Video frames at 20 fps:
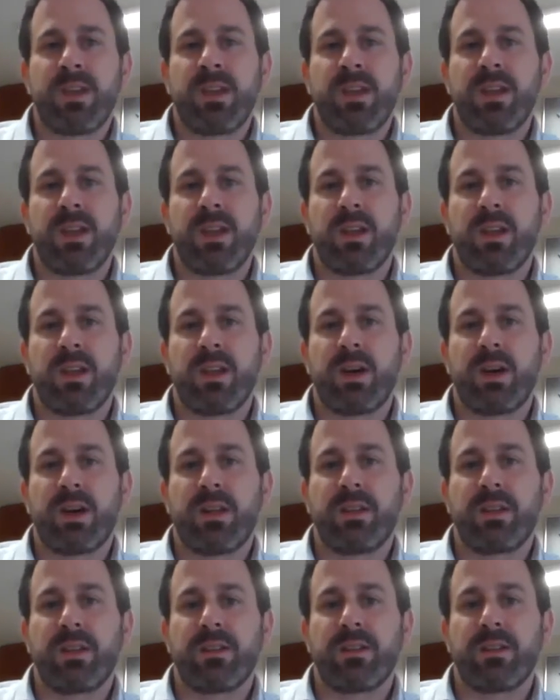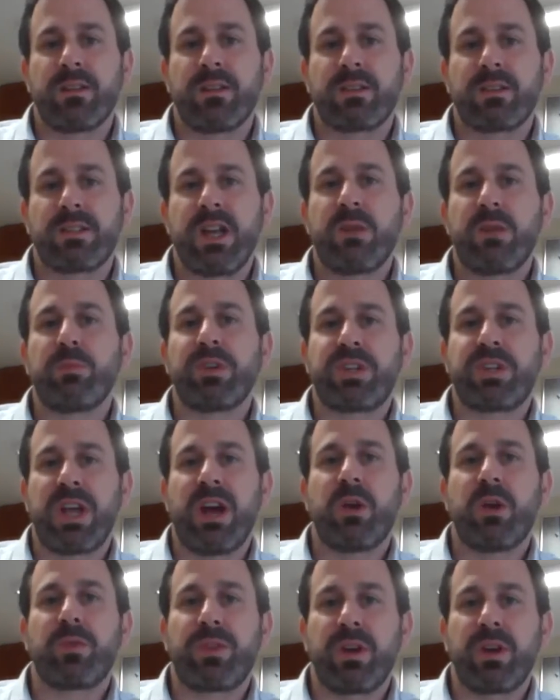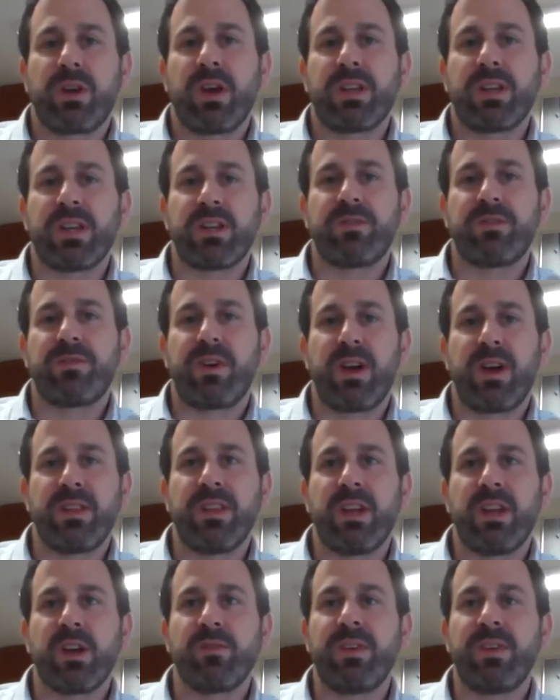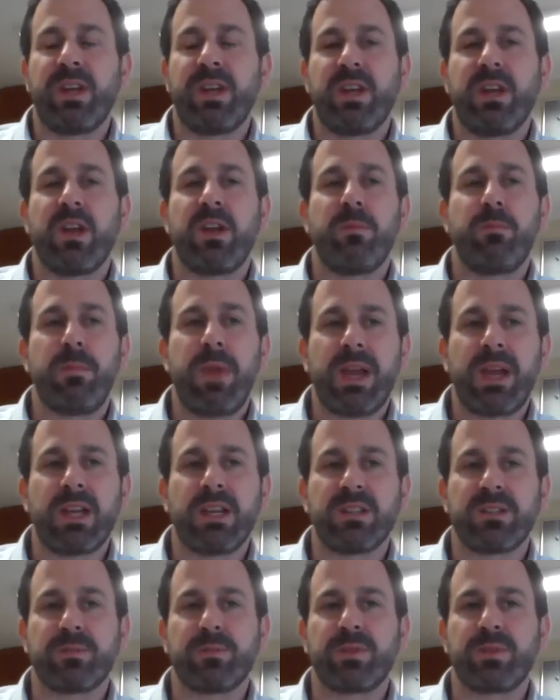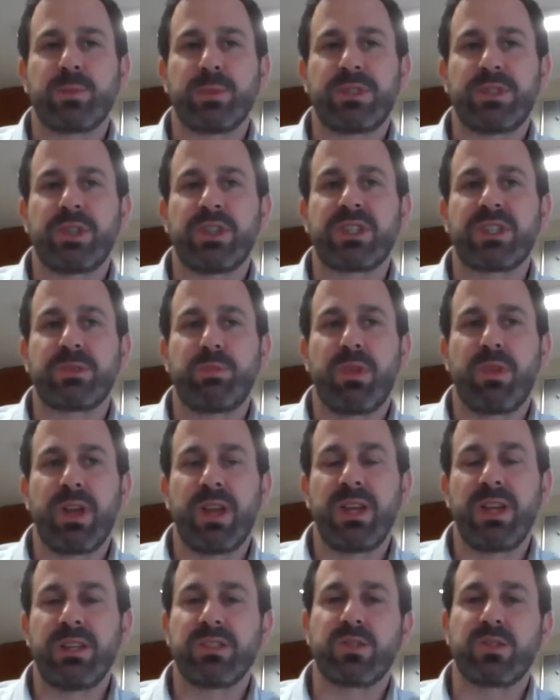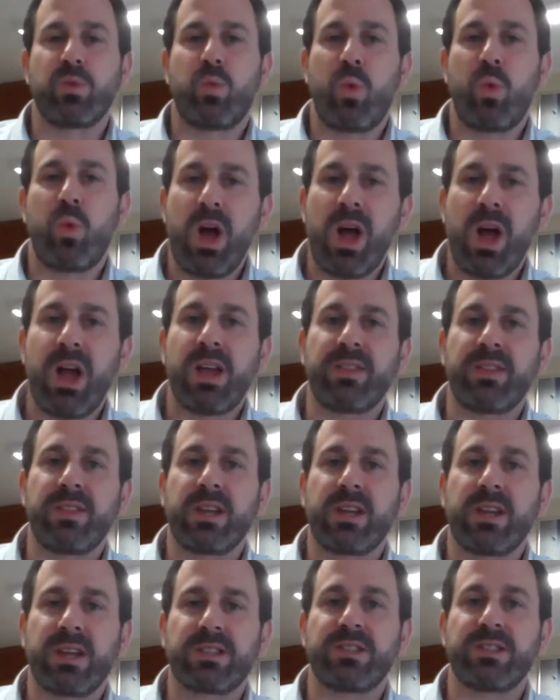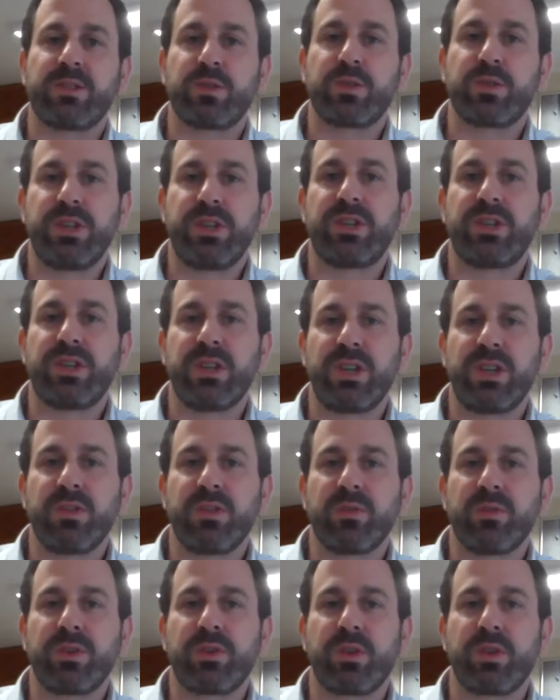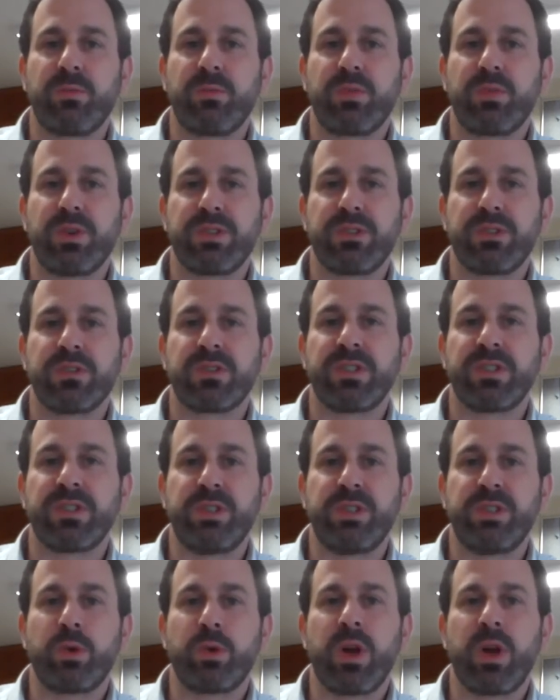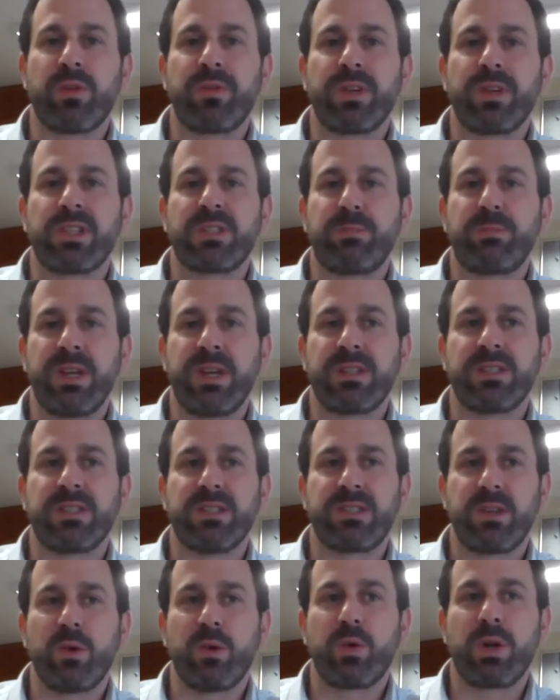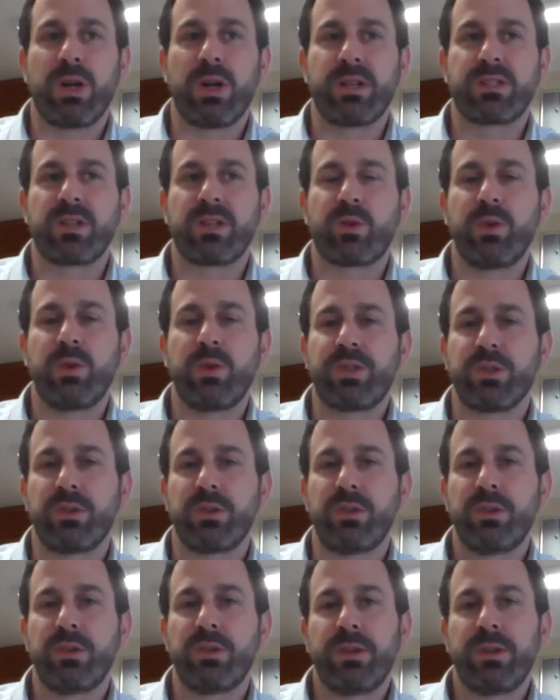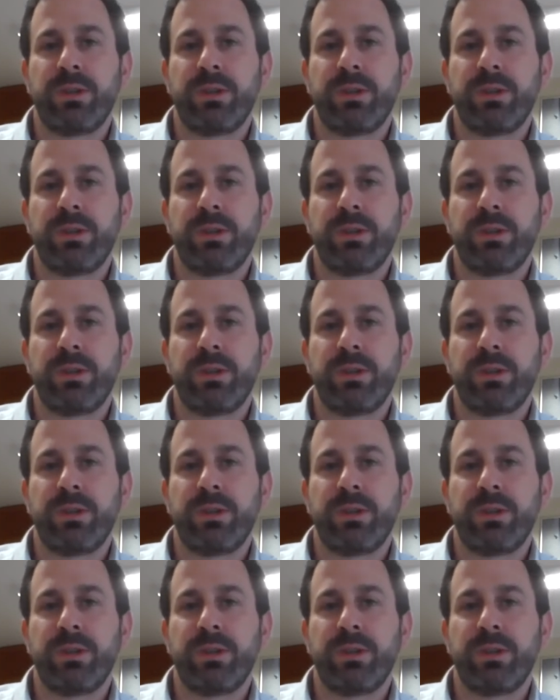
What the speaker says: you know, there's not much out there identifying the intervening mechanisms which explains why the concentration of returning prisoners in geographic space is so consequential.